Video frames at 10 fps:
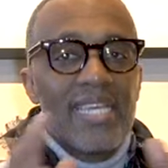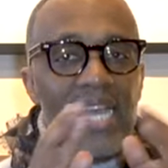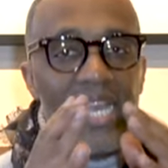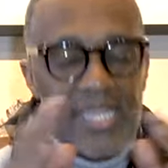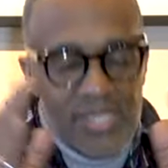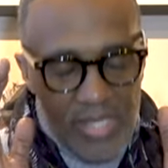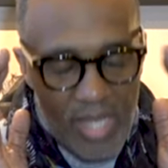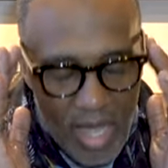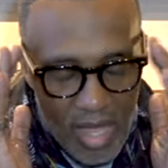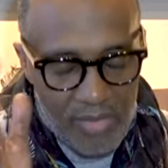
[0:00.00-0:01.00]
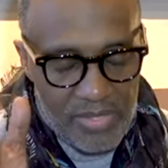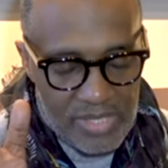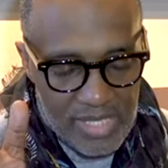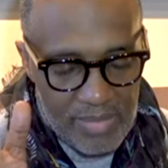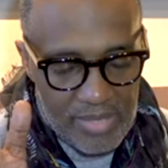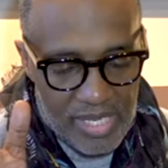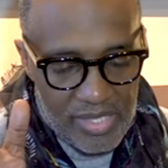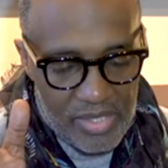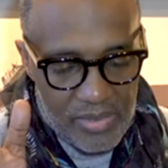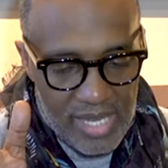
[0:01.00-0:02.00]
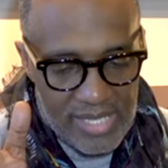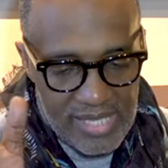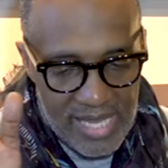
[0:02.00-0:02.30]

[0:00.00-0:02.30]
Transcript: Guys, oftentimes I hear you guys